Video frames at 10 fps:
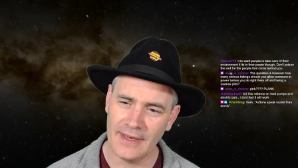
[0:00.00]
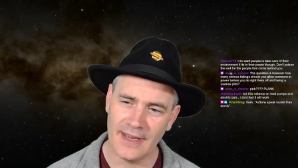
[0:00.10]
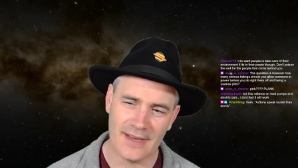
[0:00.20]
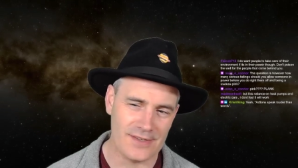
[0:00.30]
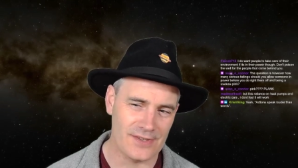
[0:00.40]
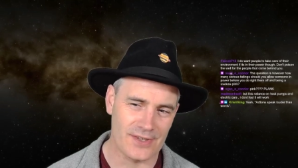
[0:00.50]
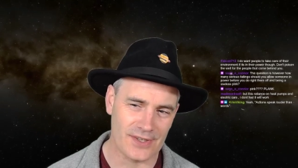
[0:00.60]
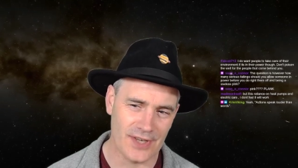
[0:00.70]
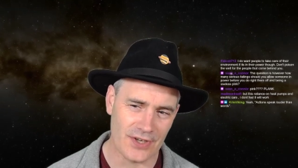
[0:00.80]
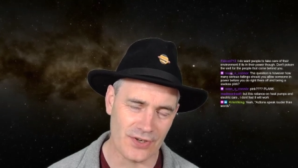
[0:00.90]
years in
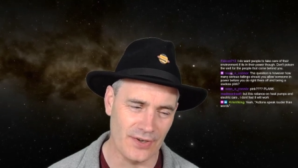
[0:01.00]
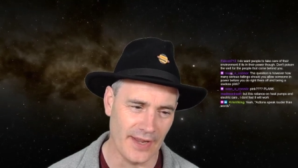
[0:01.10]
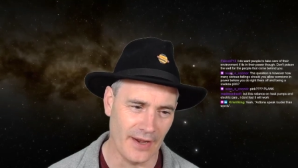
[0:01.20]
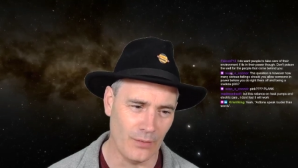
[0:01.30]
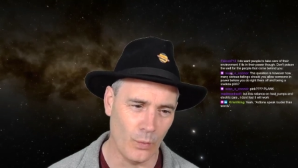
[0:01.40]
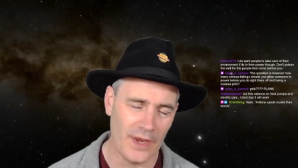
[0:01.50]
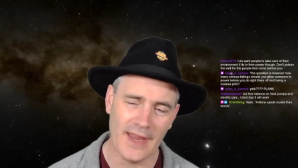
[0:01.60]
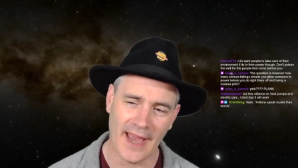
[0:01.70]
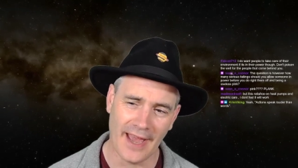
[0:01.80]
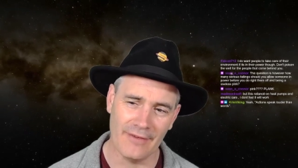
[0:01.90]
succession now, we
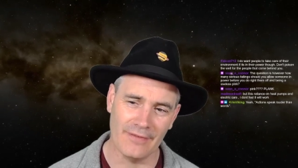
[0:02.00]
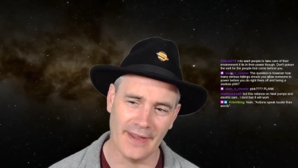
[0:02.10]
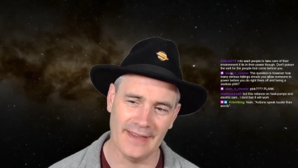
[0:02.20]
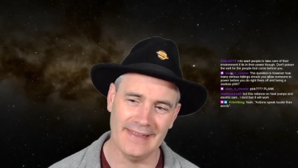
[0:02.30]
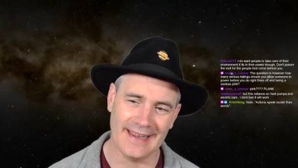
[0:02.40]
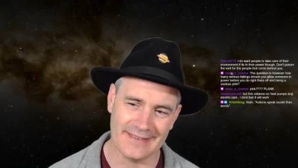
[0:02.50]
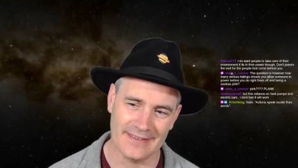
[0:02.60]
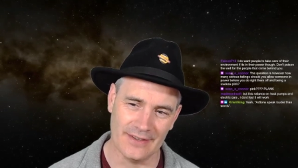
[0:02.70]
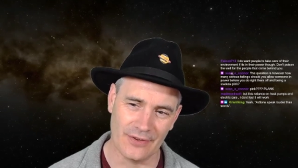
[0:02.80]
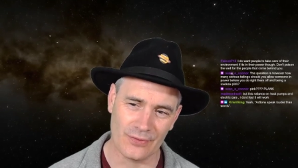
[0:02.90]
have
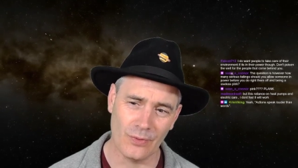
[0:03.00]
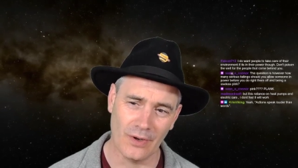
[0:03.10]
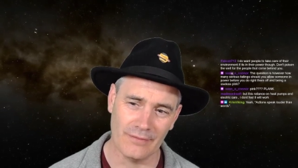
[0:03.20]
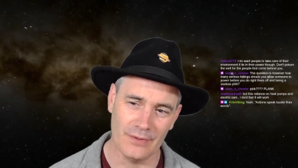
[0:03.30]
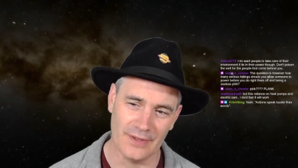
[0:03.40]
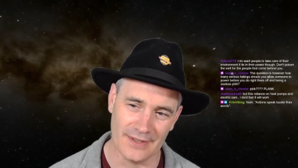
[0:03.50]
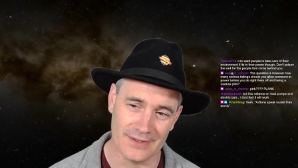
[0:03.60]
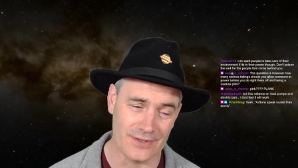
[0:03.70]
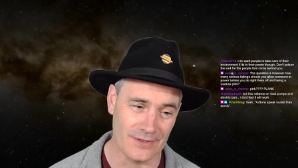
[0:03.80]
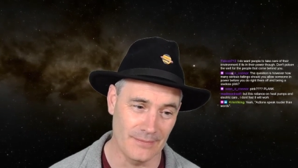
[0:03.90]
elected through our voting
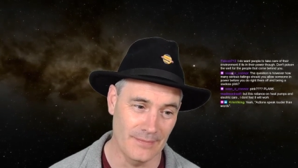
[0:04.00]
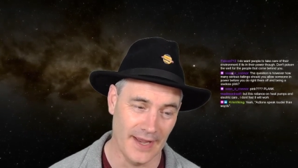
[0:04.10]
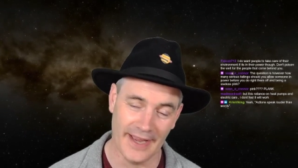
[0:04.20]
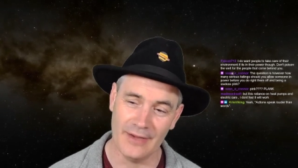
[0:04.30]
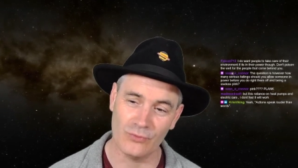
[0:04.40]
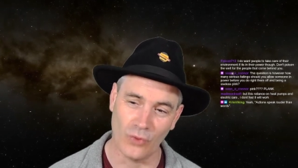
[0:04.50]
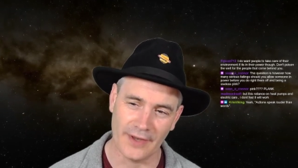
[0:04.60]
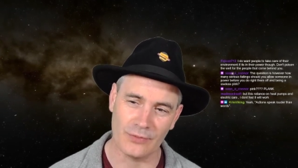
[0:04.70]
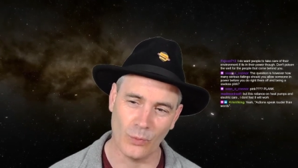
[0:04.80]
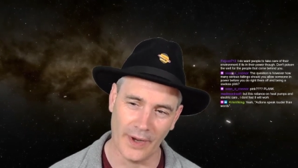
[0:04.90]
system a
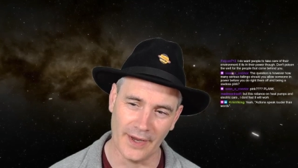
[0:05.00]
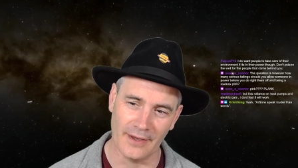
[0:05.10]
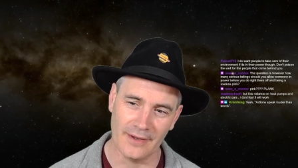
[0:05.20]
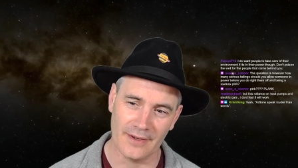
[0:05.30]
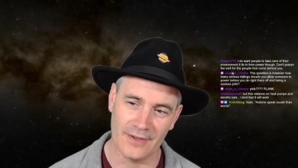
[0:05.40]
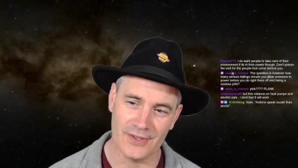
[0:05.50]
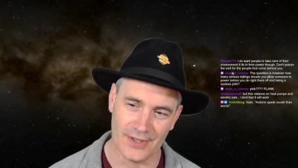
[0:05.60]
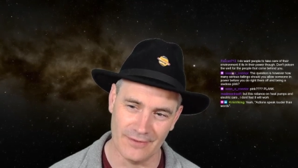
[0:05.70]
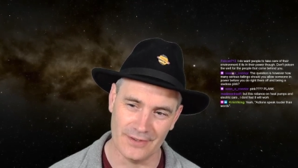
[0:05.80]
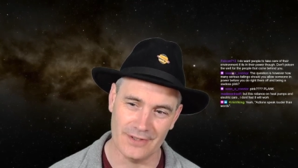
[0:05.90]
right-wing
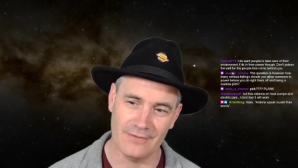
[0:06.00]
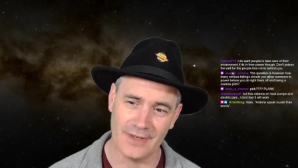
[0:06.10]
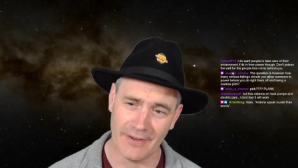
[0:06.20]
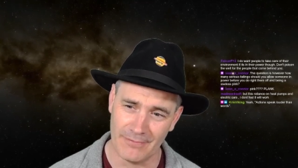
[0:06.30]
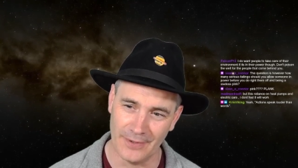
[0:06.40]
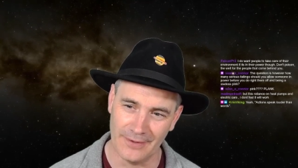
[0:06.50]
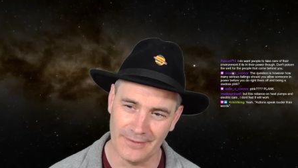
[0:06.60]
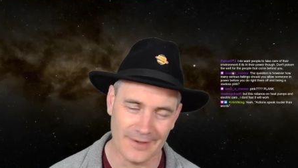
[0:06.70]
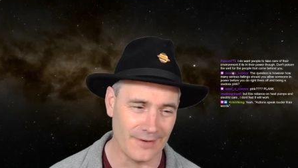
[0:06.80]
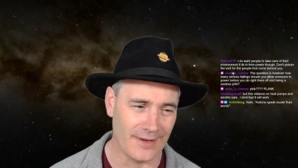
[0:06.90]
conservative government.
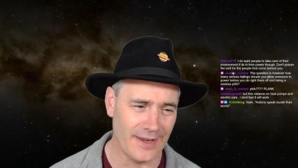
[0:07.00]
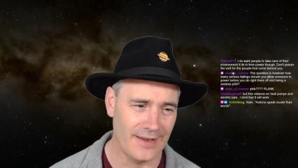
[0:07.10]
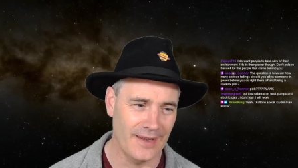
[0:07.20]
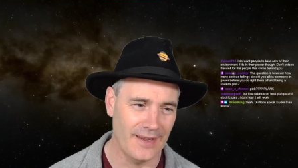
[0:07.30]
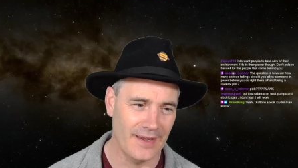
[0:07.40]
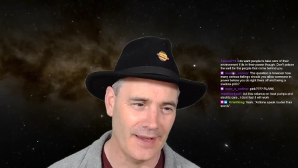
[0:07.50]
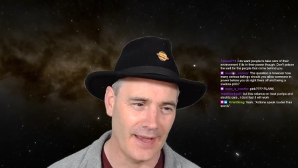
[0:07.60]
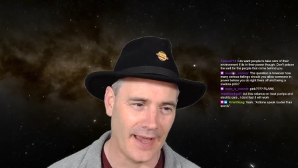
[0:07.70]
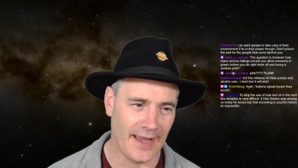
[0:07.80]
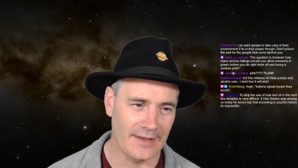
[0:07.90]
Okay,
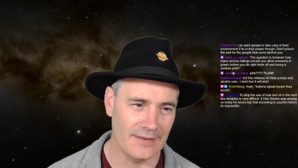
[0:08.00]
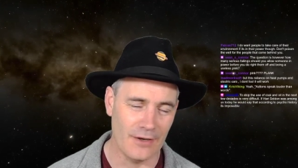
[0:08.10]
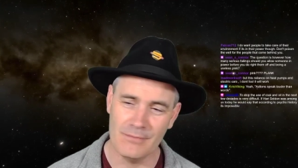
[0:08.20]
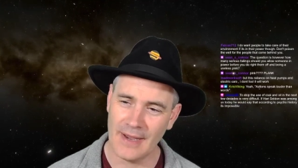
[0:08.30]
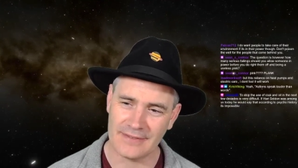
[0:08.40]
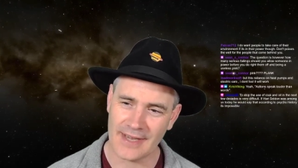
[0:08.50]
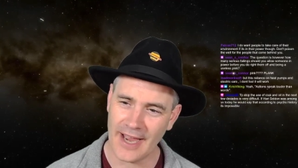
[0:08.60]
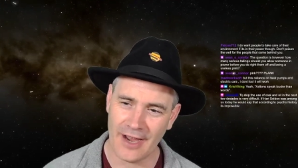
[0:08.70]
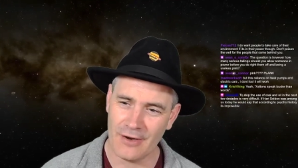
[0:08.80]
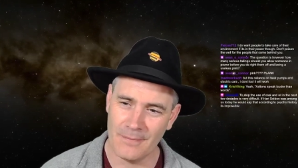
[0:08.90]
and no matter
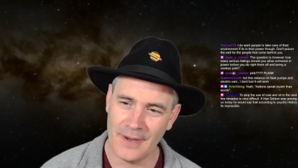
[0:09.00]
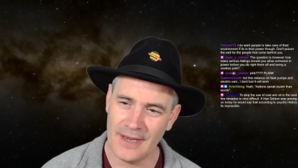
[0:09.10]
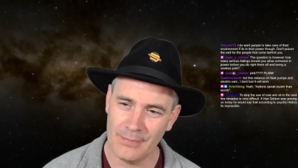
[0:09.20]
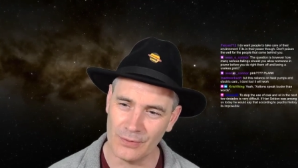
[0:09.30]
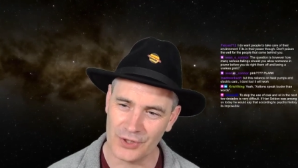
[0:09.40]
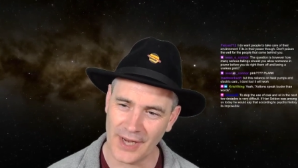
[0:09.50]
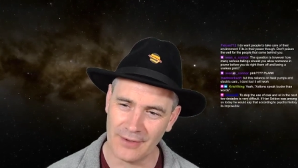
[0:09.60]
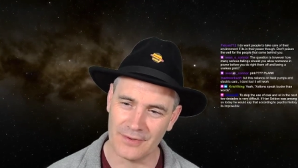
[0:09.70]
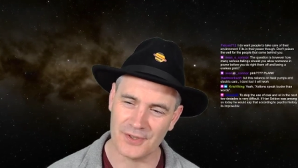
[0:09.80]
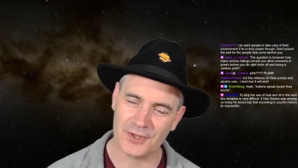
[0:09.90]
how people
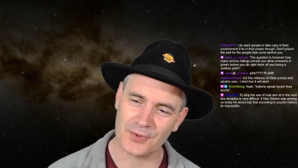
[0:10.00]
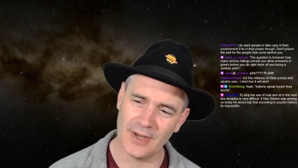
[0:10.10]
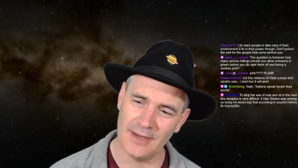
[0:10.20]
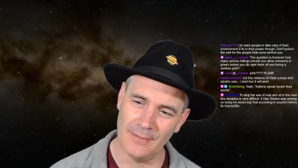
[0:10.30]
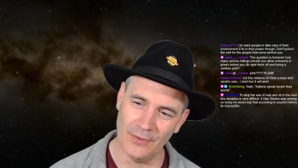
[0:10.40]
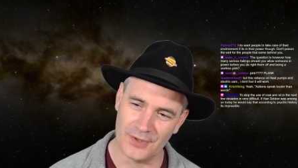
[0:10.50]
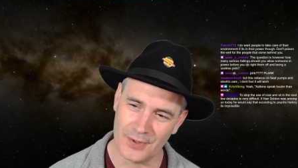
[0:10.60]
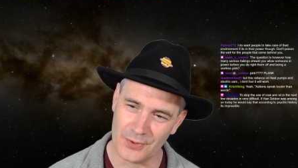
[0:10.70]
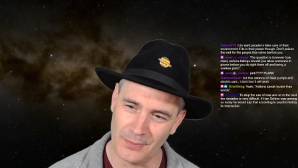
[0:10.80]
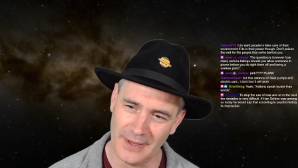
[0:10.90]
shout and scream on
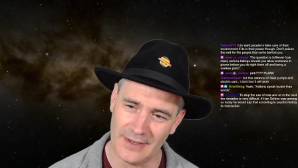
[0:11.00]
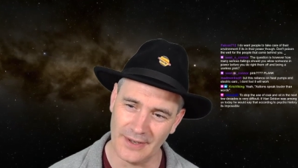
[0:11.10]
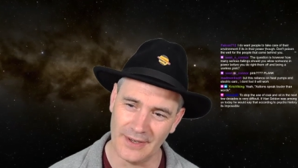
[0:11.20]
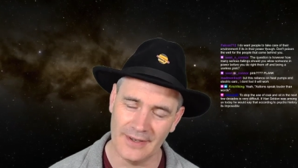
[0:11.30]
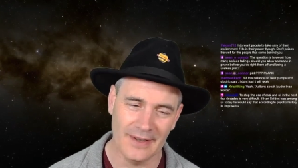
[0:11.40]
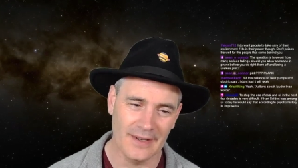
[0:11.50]
social media